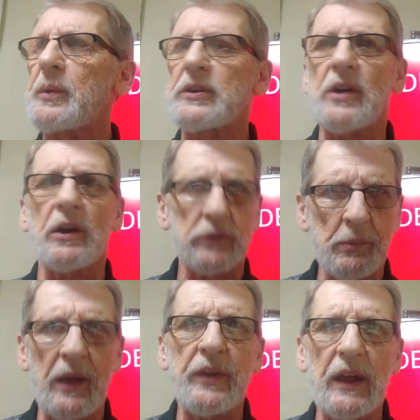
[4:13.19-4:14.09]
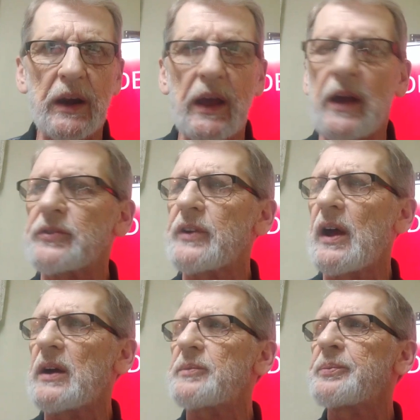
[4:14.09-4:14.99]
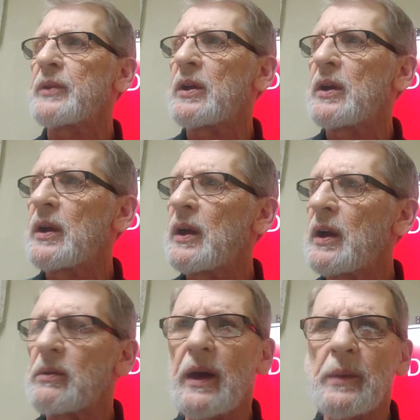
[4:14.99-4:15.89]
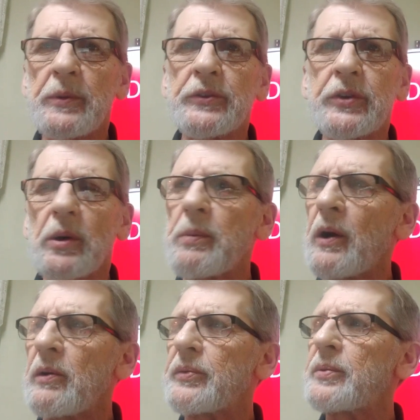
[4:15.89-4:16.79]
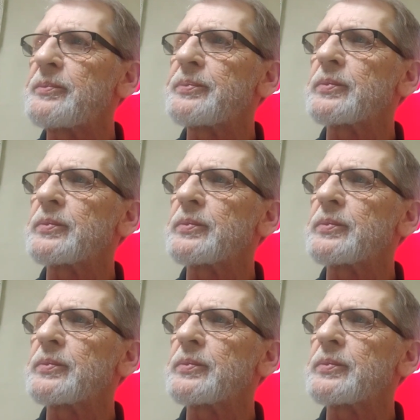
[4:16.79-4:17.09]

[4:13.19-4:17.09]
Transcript: We talked about that last night. Right up until birth.